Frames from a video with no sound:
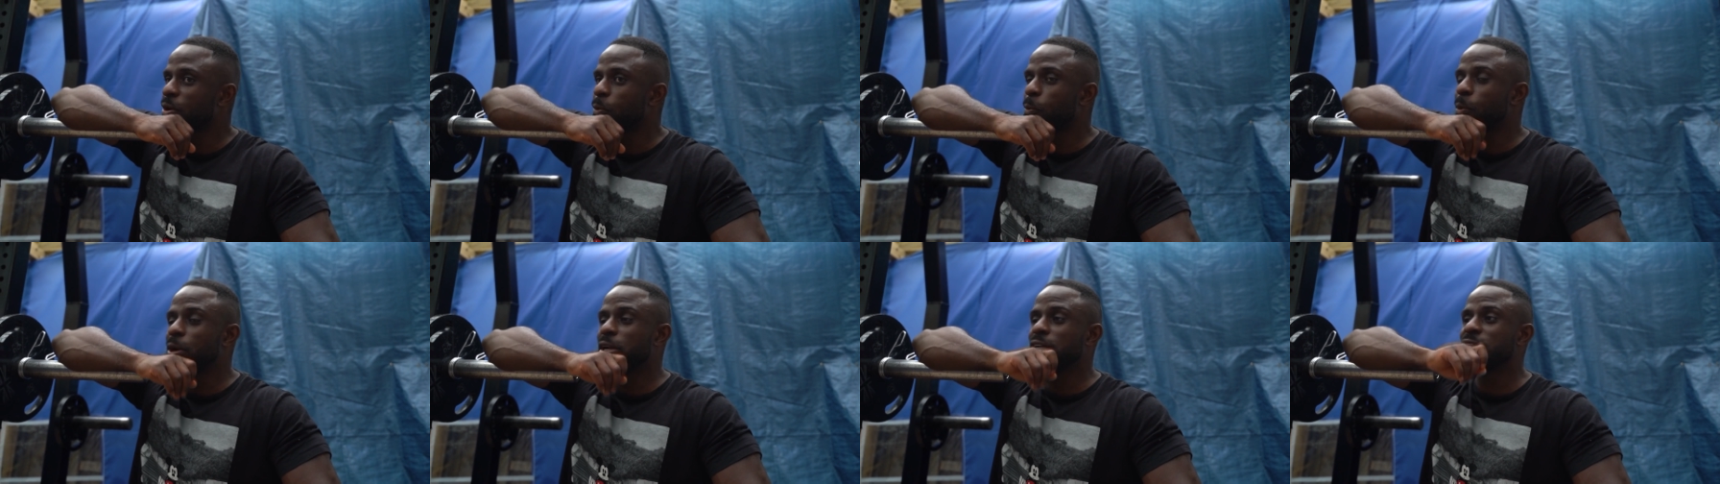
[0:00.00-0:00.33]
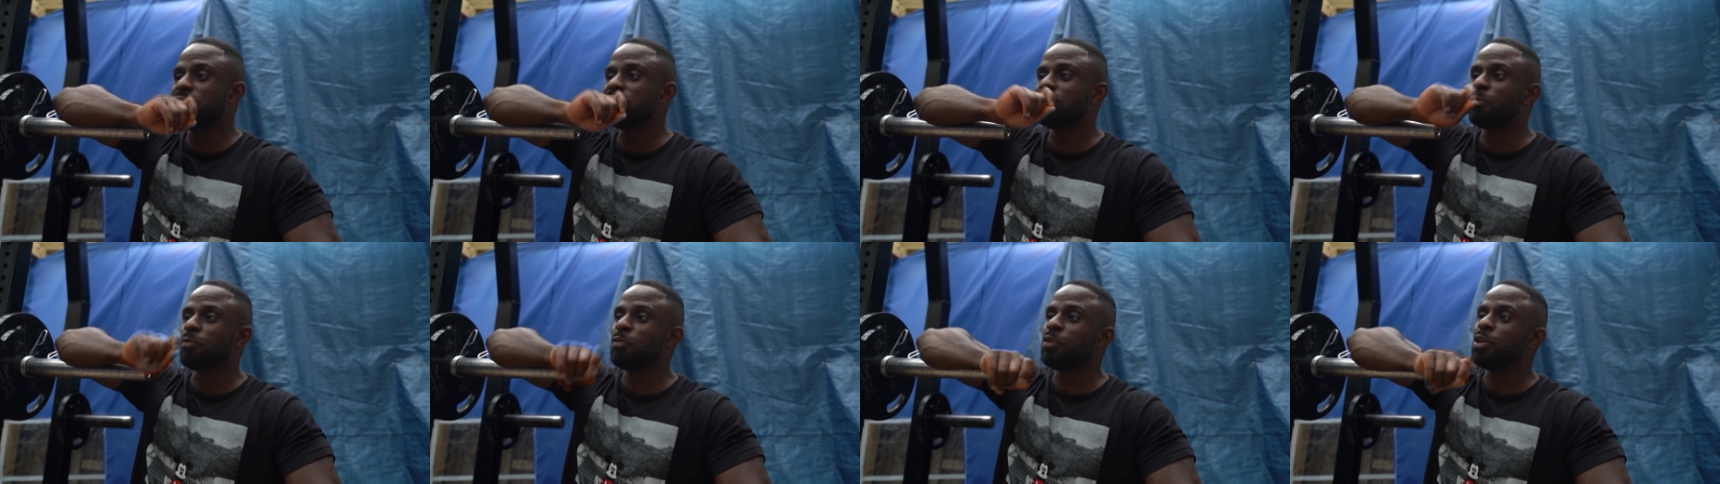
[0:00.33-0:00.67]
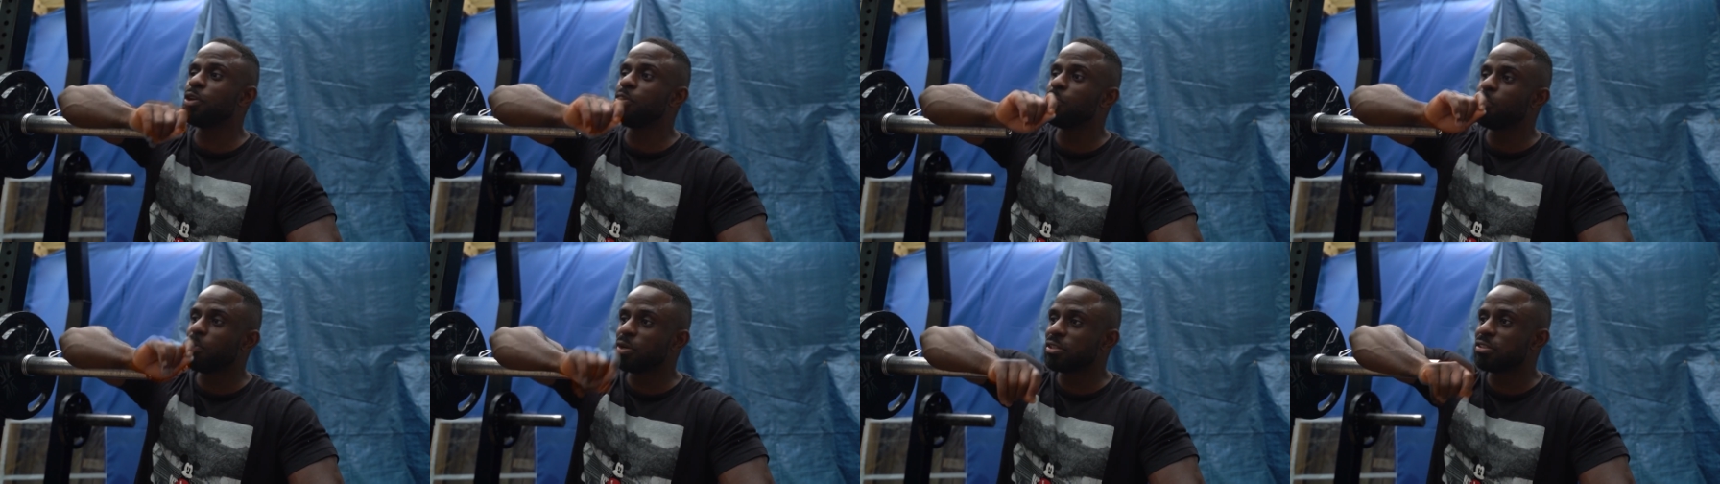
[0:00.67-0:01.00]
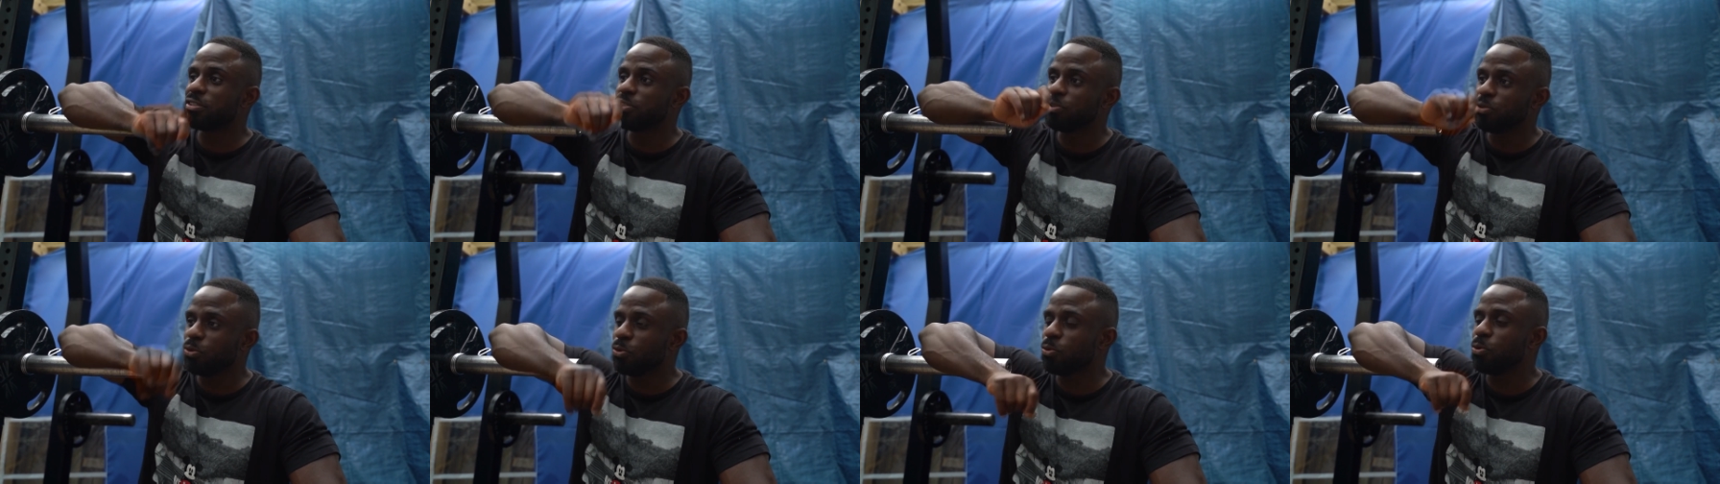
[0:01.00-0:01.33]
when it's something you
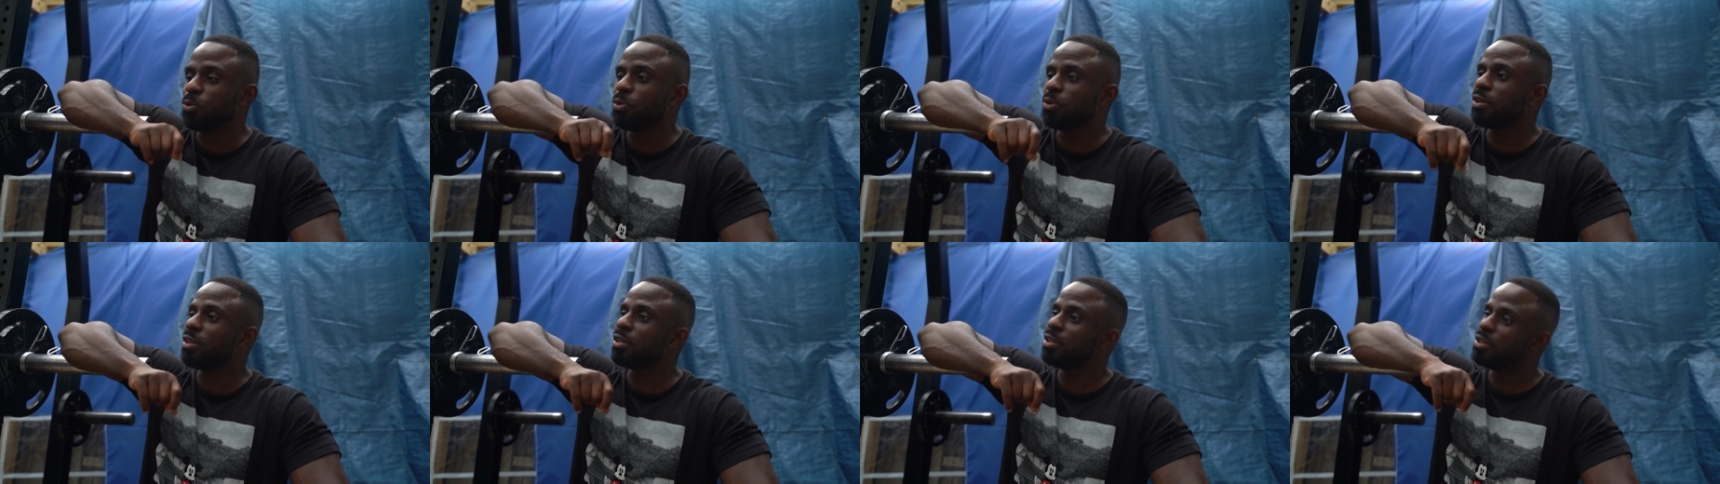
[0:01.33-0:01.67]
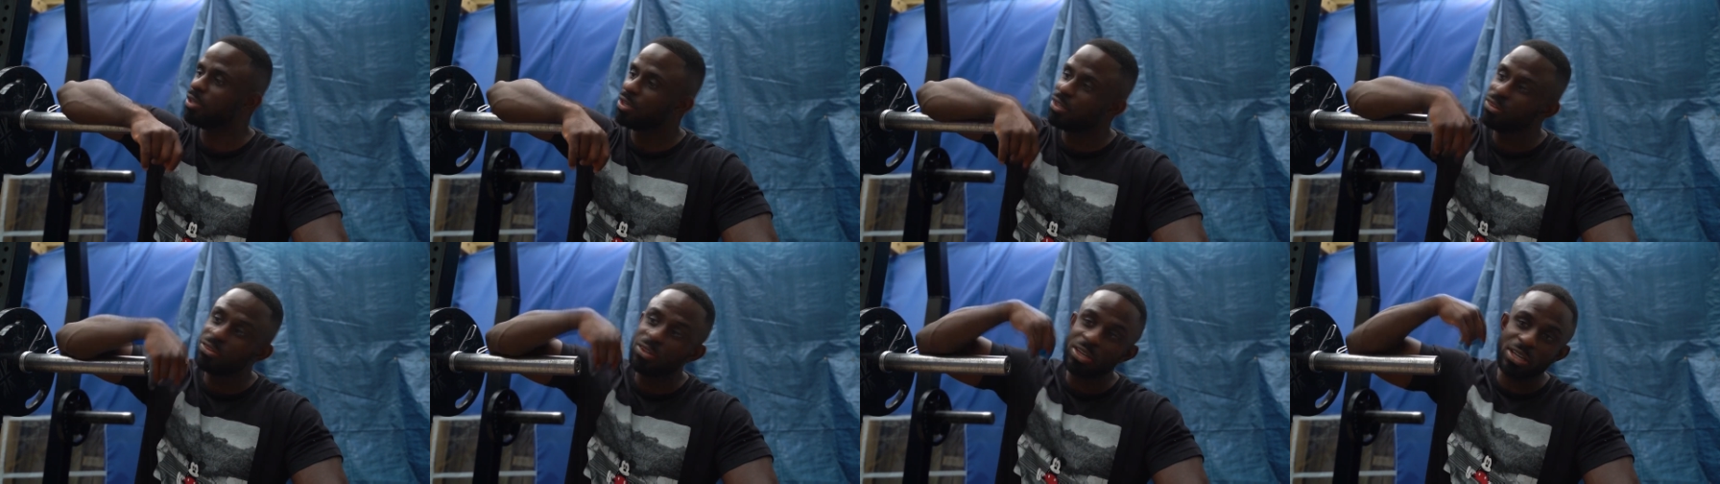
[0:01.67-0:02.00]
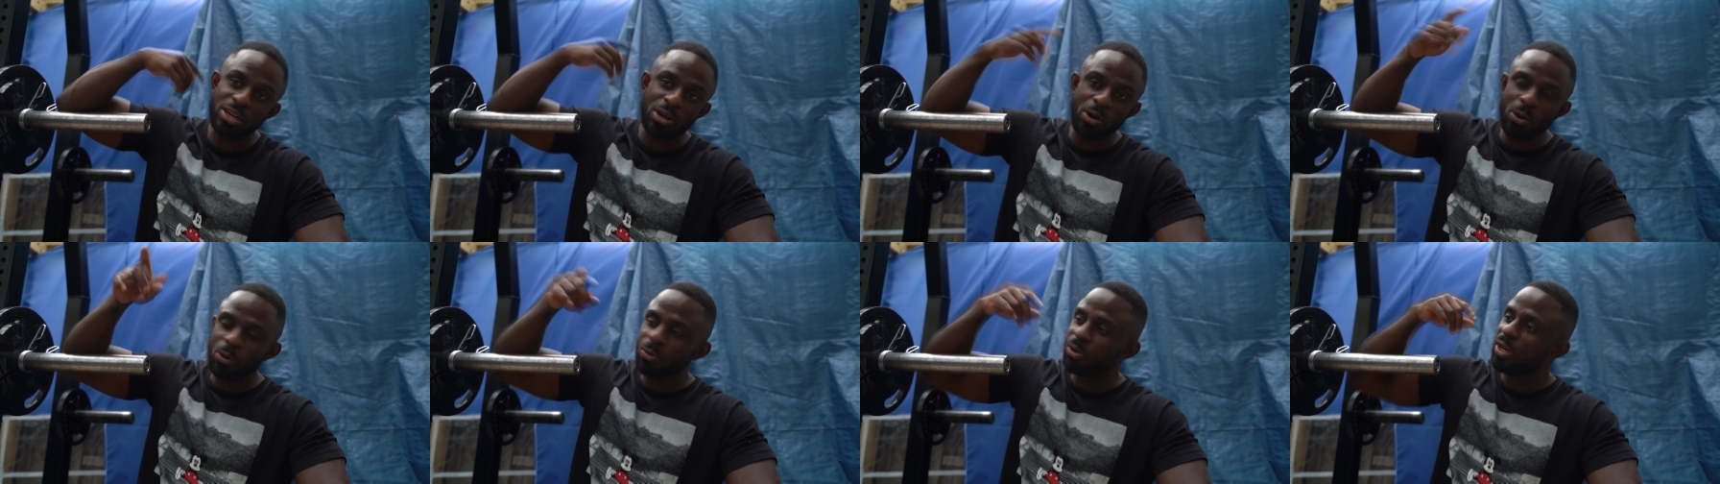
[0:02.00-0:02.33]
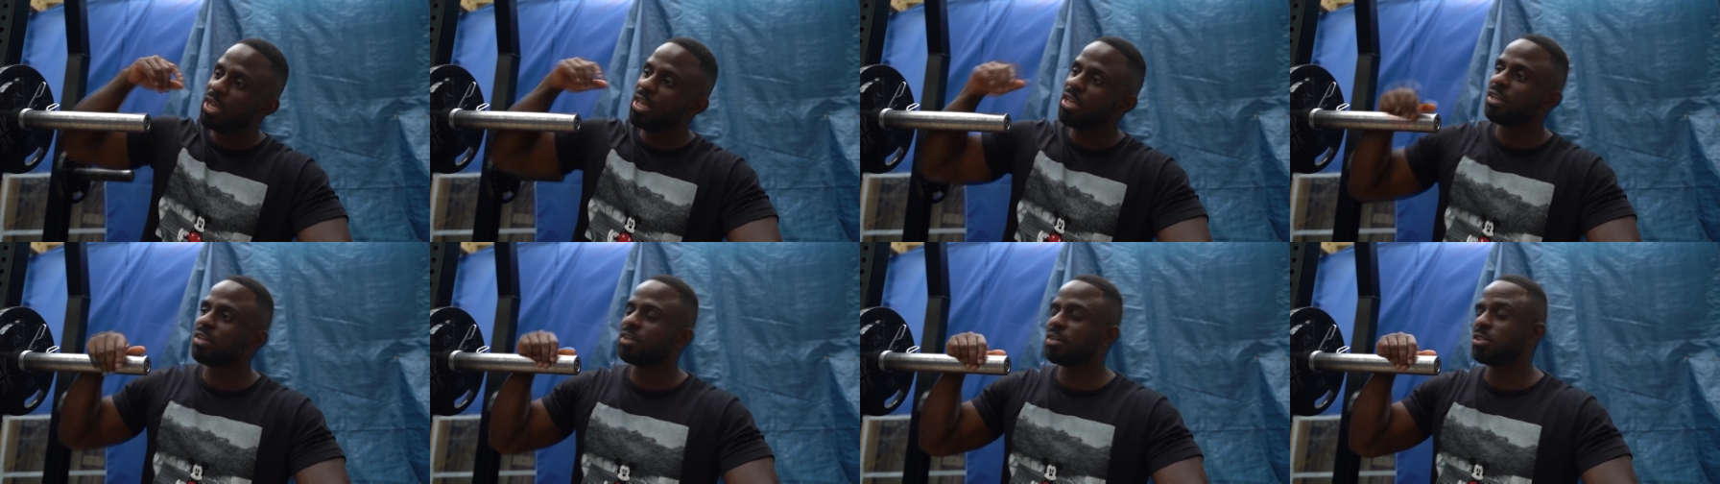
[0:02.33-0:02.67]
want to do, you can do it the whole
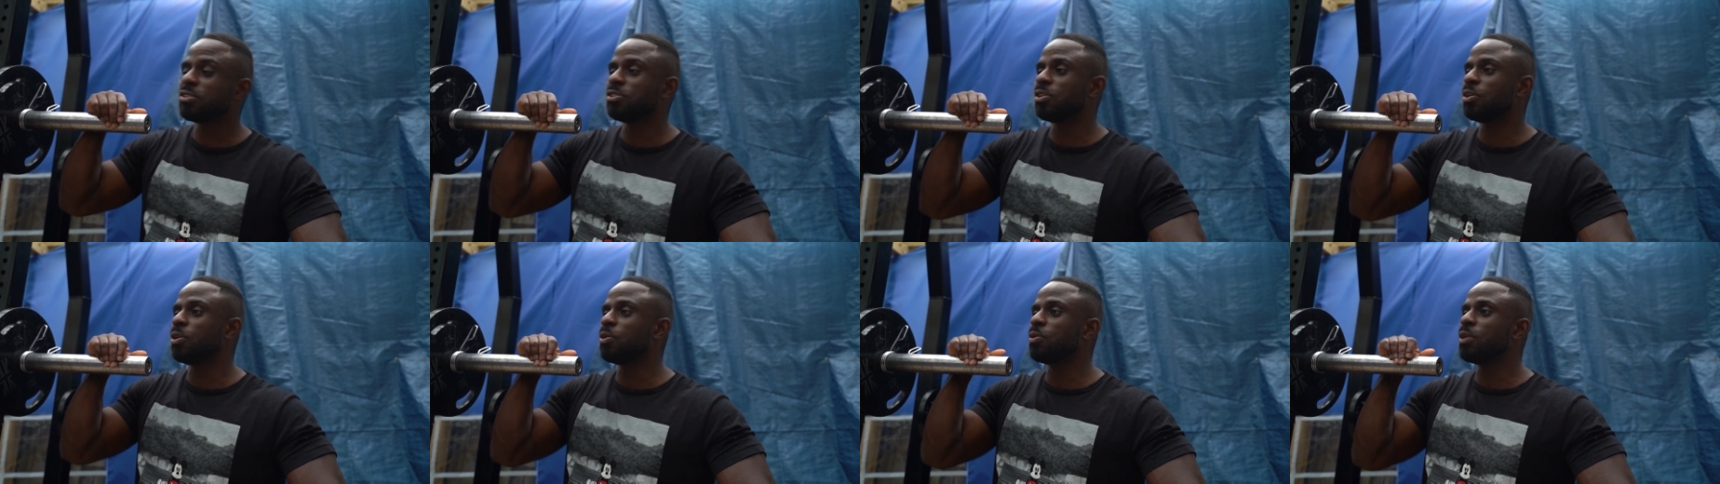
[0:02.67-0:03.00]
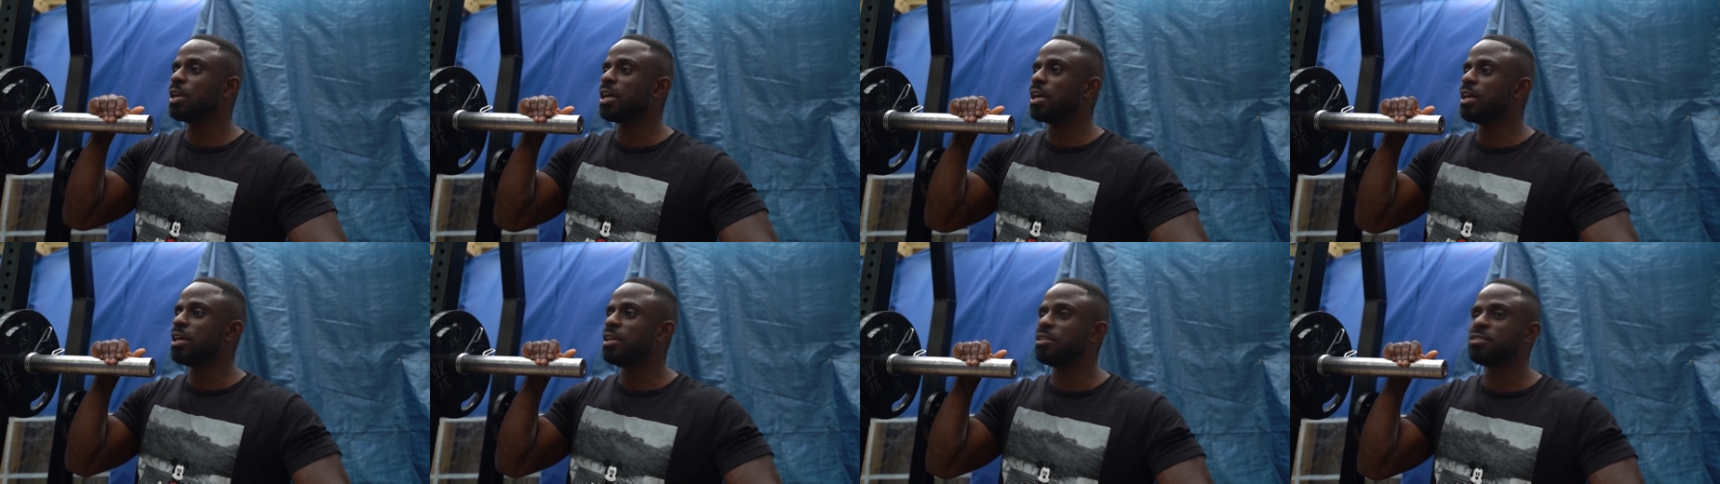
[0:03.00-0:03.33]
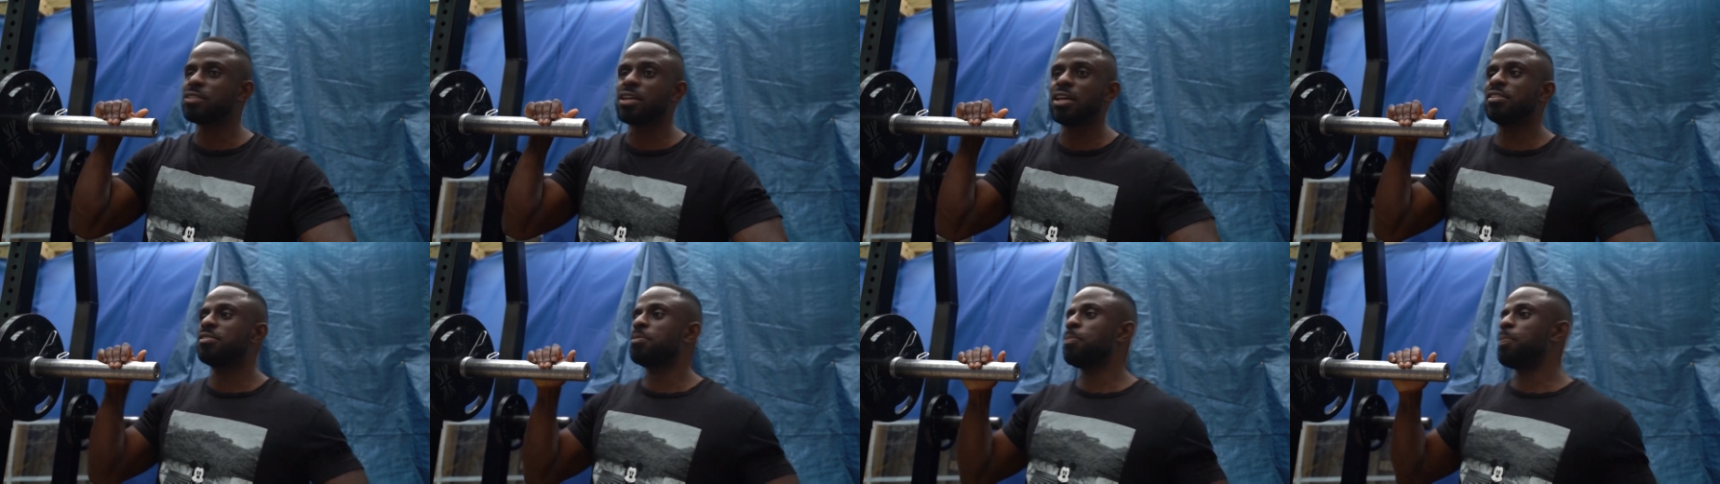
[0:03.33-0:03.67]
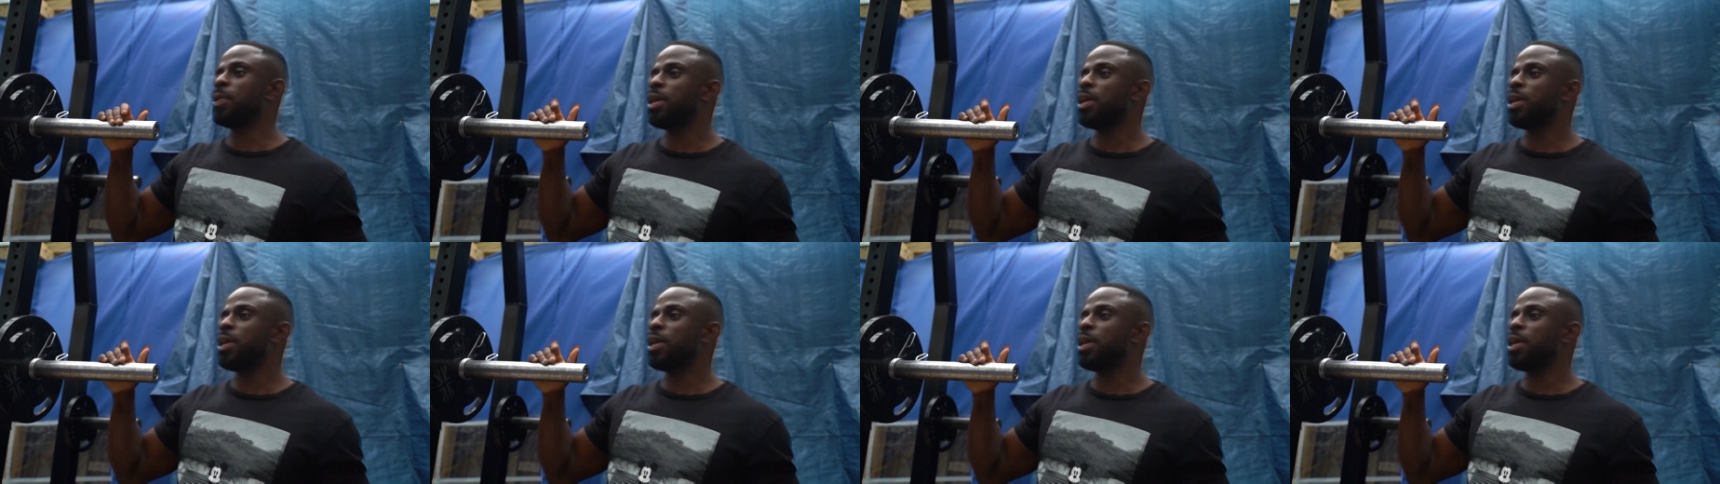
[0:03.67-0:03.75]
day because you know that it's going to